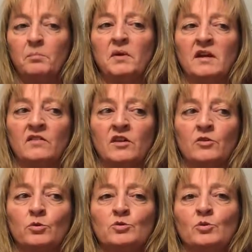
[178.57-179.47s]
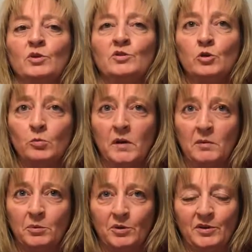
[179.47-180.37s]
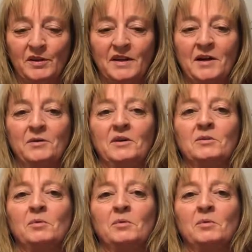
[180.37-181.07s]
being that there was only 2 people in the accounting